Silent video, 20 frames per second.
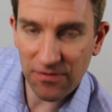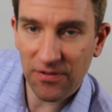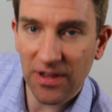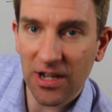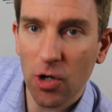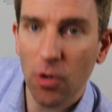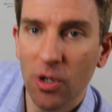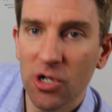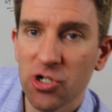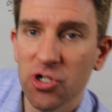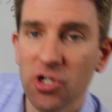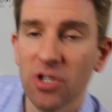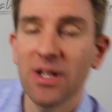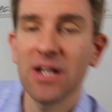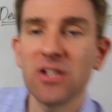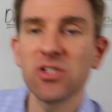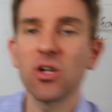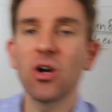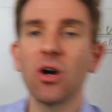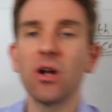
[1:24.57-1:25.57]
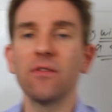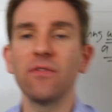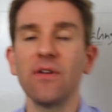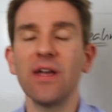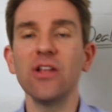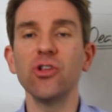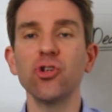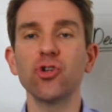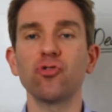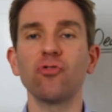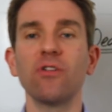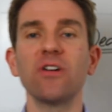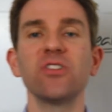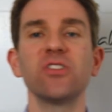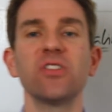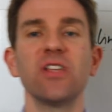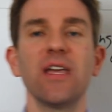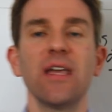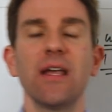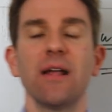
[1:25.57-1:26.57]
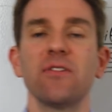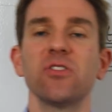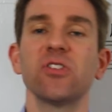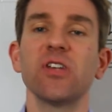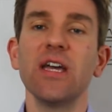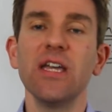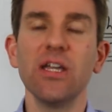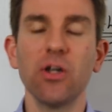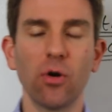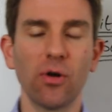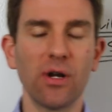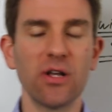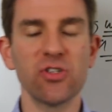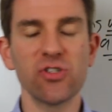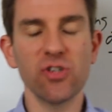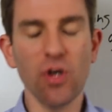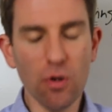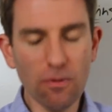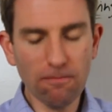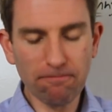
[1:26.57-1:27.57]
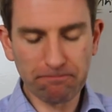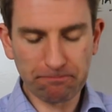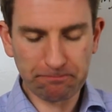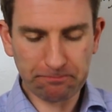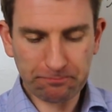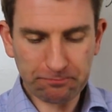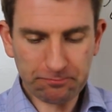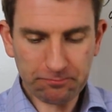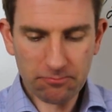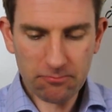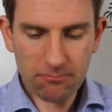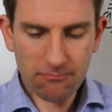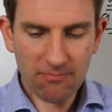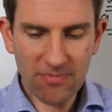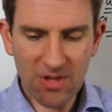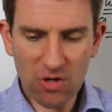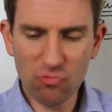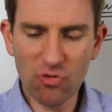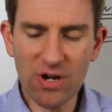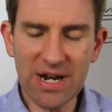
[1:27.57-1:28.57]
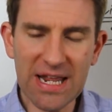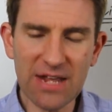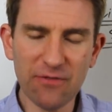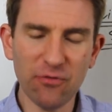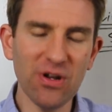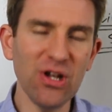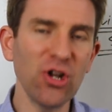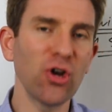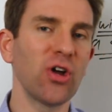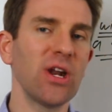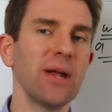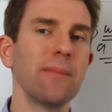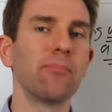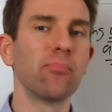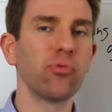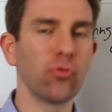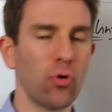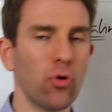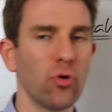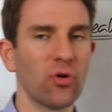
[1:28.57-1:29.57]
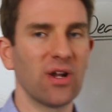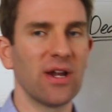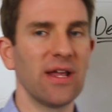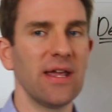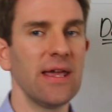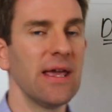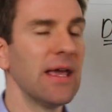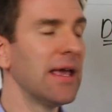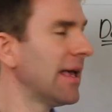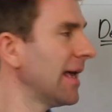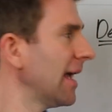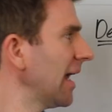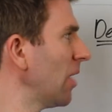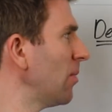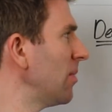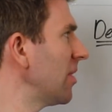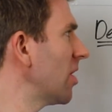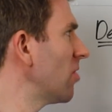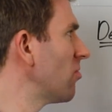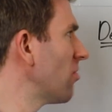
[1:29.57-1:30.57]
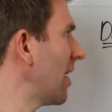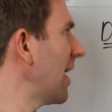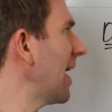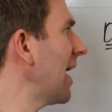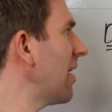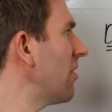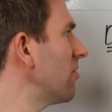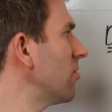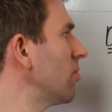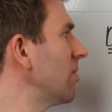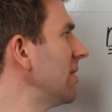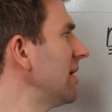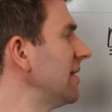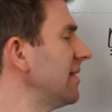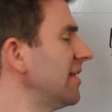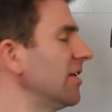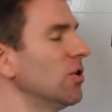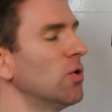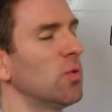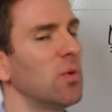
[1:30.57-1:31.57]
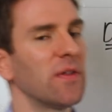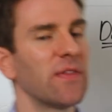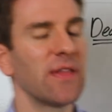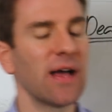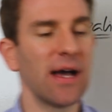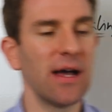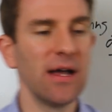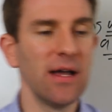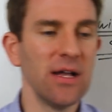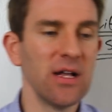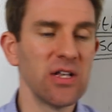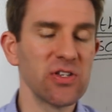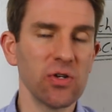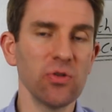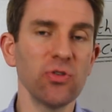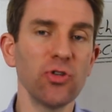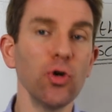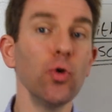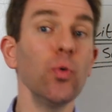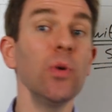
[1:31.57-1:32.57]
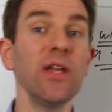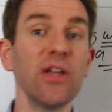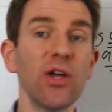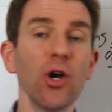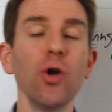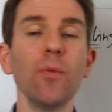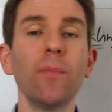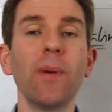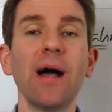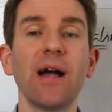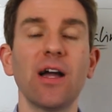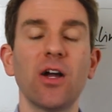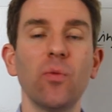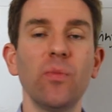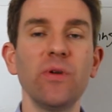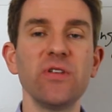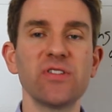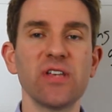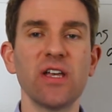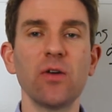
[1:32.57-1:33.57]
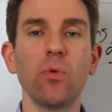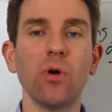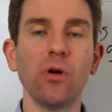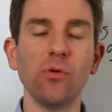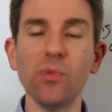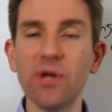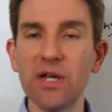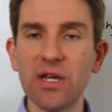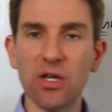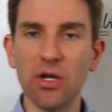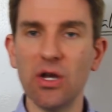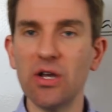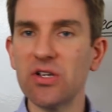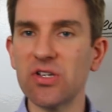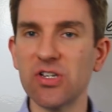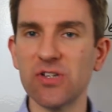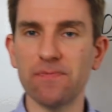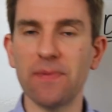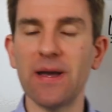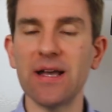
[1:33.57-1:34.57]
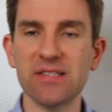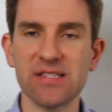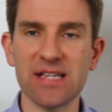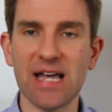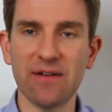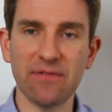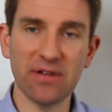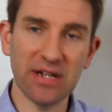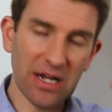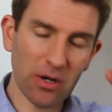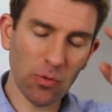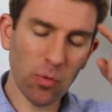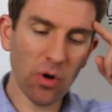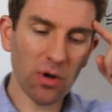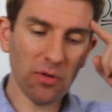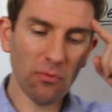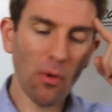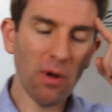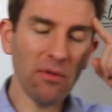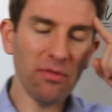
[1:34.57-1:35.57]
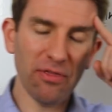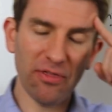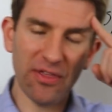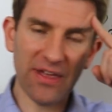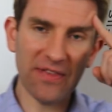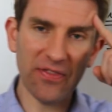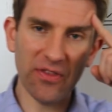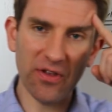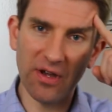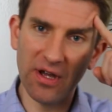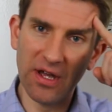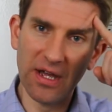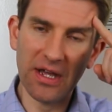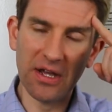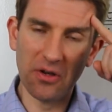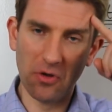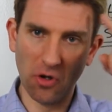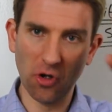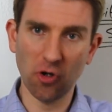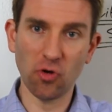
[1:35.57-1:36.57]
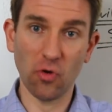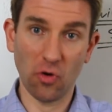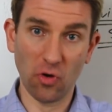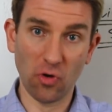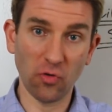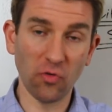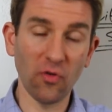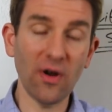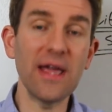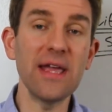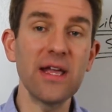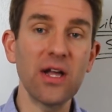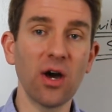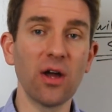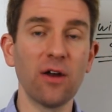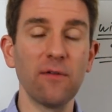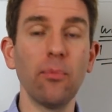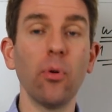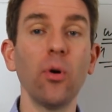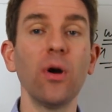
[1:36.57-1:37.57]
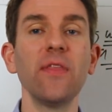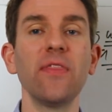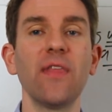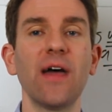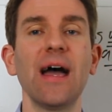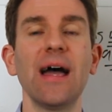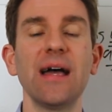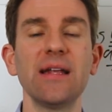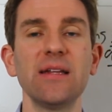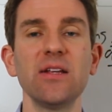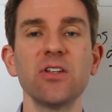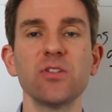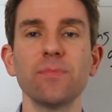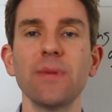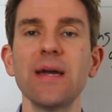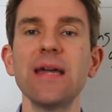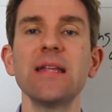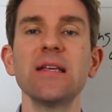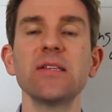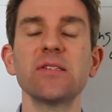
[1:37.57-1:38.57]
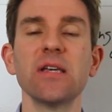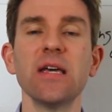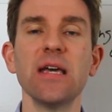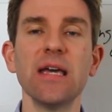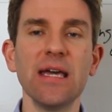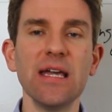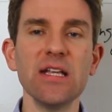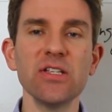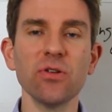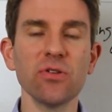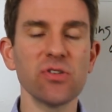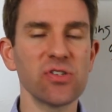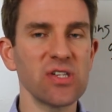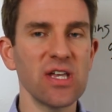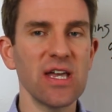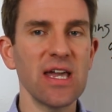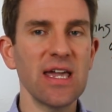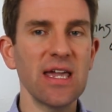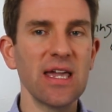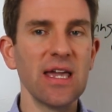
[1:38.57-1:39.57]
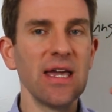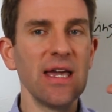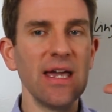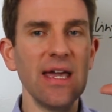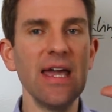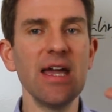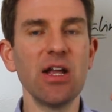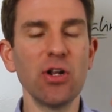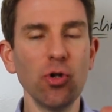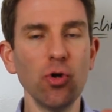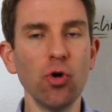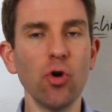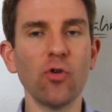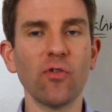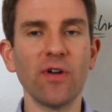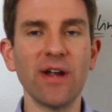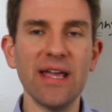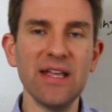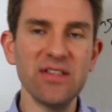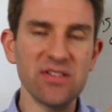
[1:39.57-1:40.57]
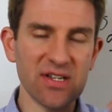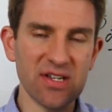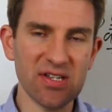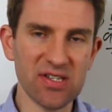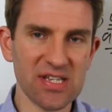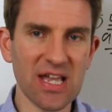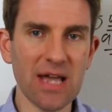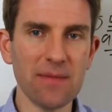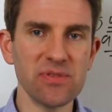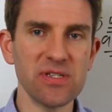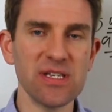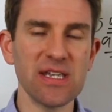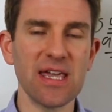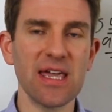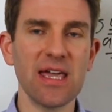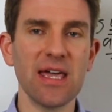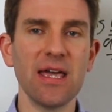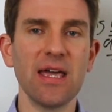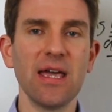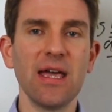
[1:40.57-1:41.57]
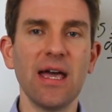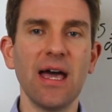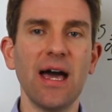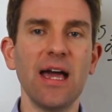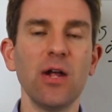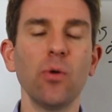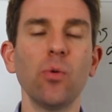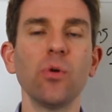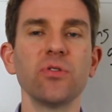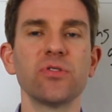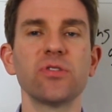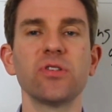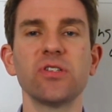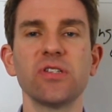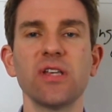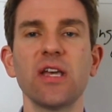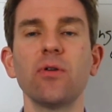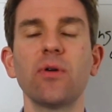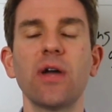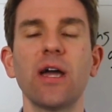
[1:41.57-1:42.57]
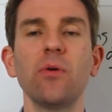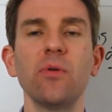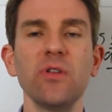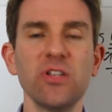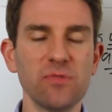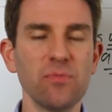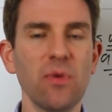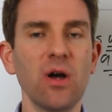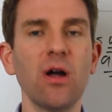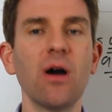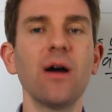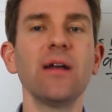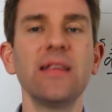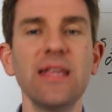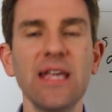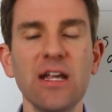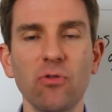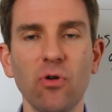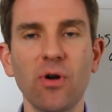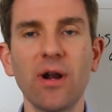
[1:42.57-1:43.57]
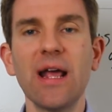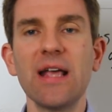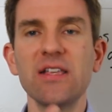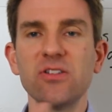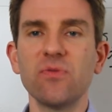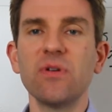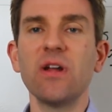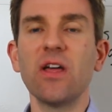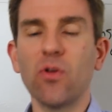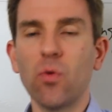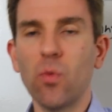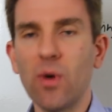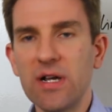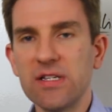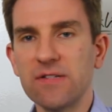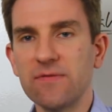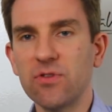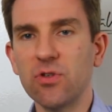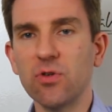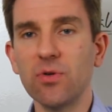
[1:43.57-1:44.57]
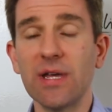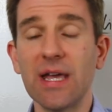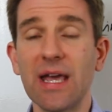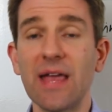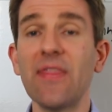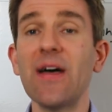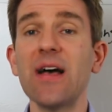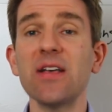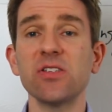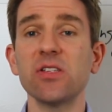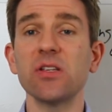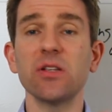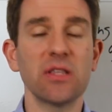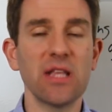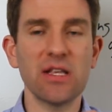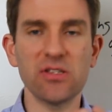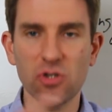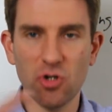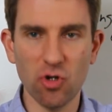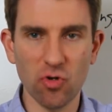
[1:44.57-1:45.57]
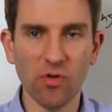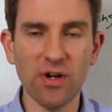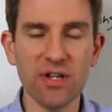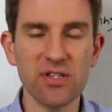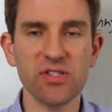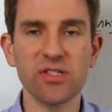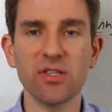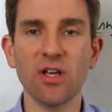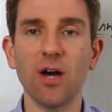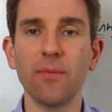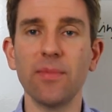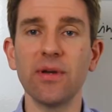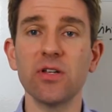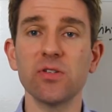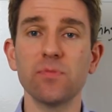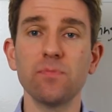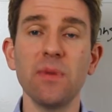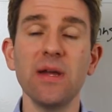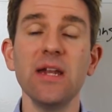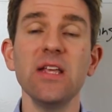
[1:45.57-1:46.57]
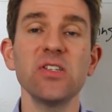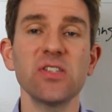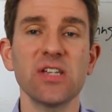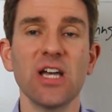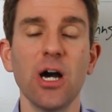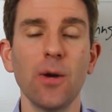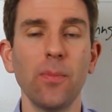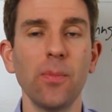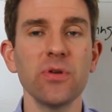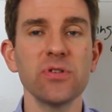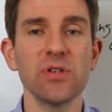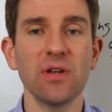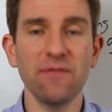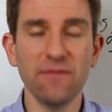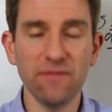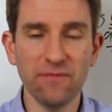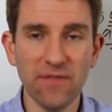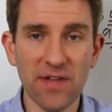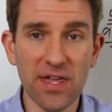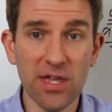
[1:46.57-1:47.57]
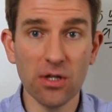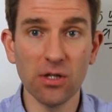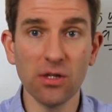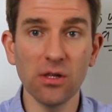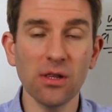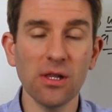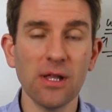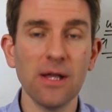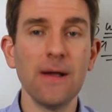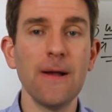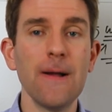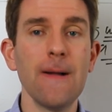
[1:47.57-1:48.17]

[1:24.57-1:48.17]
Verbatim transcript: for that question, that's a kind of interesting take on it. So really if we look at it broadly and we go right how do we deal with that so do we go back and we say well we expect to have it now what one thing that a great kind of point that andy has made is he's not saying ignore it he's accepting it and he wants to say okay well this is my idea on it is there any other ways of doing it that's a that's a great start because many scalpers i feel